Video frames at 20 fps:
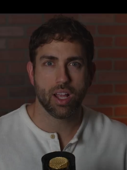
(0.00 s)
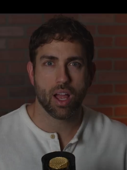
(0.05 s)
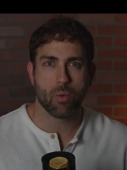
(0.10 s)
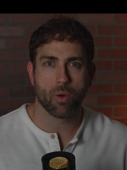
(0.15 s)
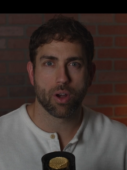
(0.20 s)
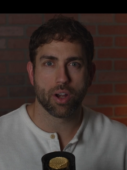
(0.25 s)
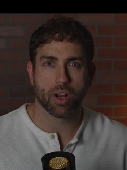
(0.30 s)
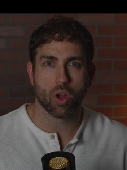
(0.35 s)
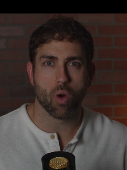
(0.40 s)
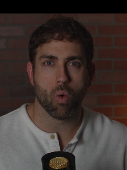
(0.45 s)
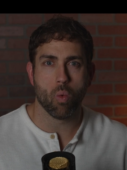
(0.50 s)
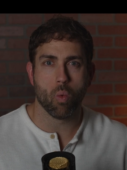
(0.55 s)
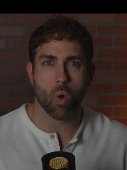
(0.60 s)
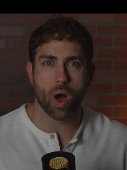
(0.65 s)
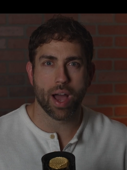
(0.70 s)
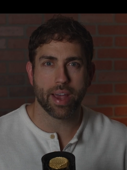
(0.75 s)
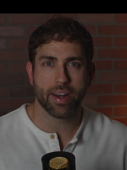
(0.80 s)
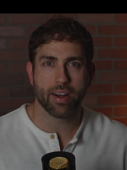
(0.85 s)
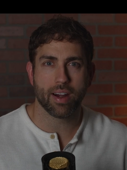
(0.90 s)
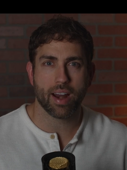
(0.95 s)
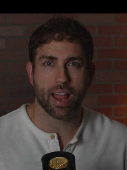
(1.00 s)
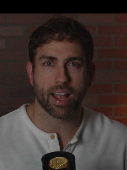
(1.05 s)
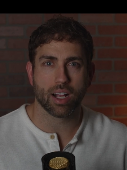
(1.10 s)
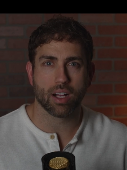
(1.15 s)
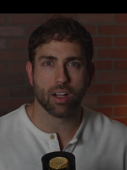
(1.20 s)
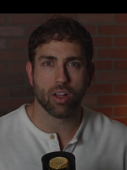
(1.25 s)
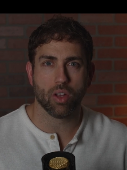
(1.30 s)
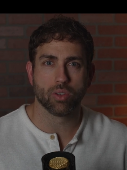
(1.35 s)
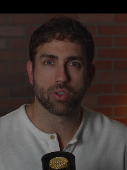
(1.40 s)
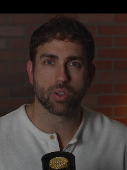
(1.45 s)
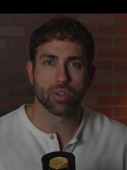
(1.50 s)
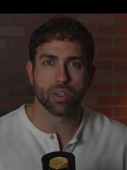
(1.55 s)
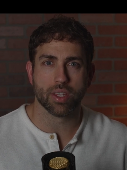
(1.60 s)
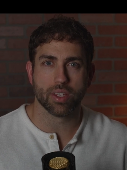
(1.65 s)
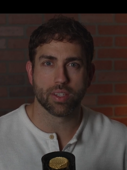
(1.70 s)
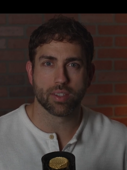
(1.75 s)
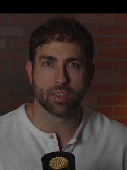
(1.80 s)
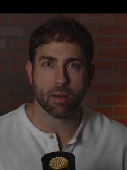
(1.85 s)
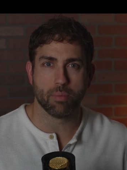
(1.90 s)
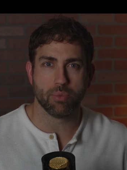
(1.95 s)
I wanted to go wider and closer to the
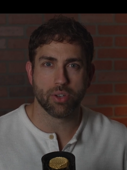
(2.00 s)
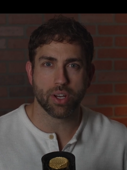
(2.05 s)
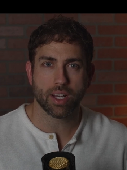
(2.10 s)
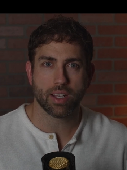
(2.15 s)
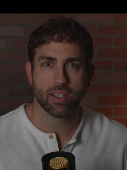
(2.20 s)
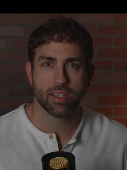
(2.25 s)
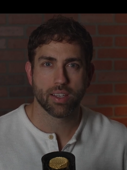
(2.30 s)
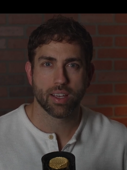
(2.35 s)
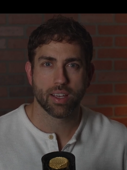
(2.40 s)
subject,